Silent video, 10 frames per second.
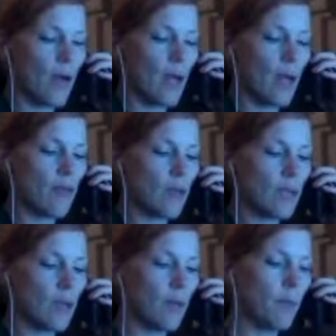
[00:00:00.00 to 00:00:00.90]
Okay,
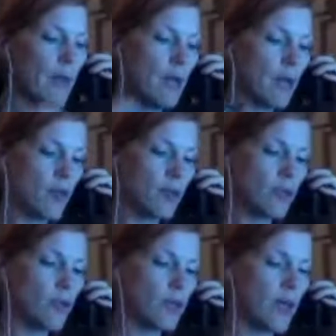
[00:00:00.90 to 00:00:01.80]
everyone, Megan, everyone,
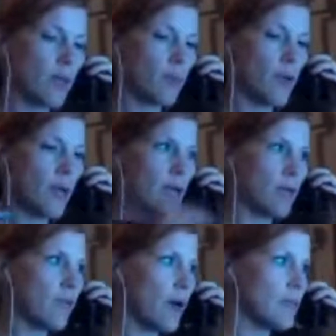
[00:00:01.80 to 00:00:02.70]
you heard that,
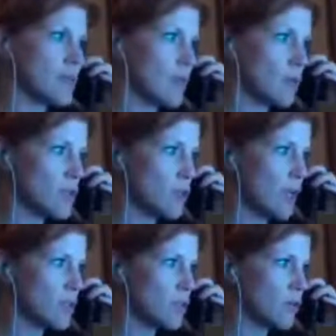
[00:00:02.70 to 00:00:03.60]
0.995, is that what you
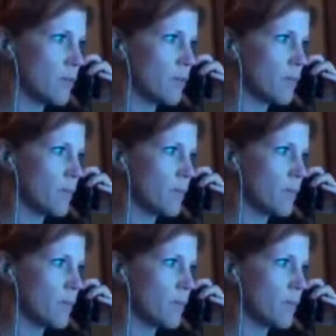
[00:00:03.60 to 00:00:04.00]
get too?